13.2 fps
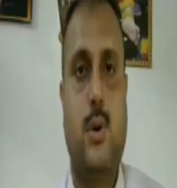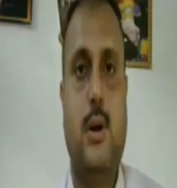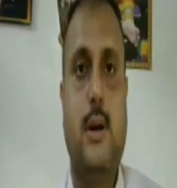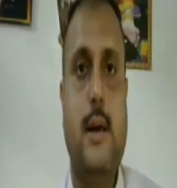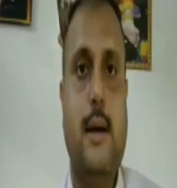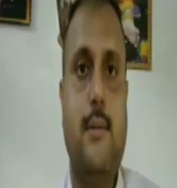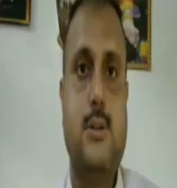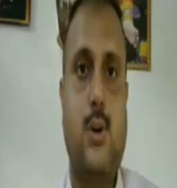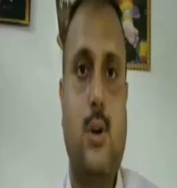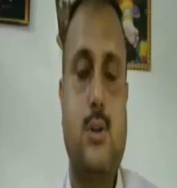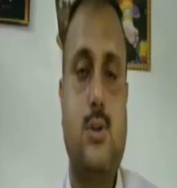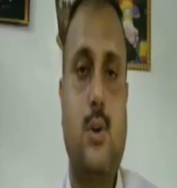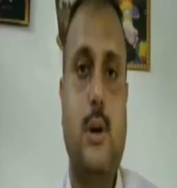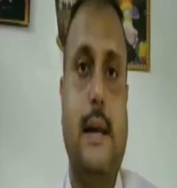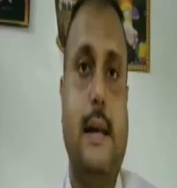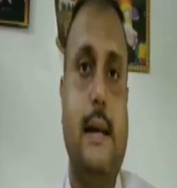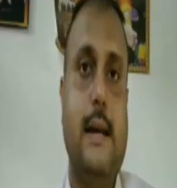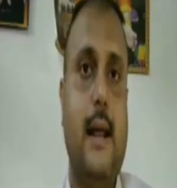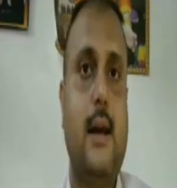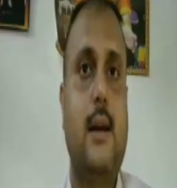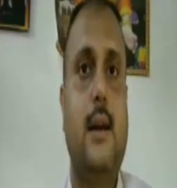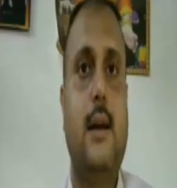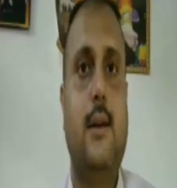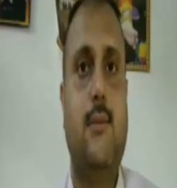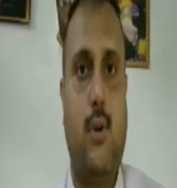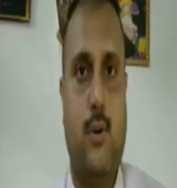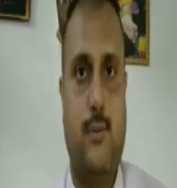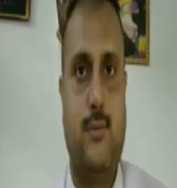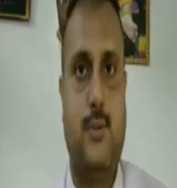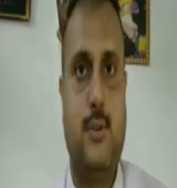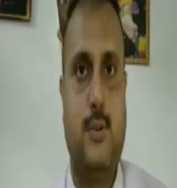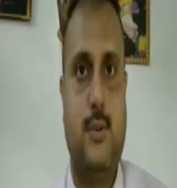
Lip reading: So India was also indirectly involved.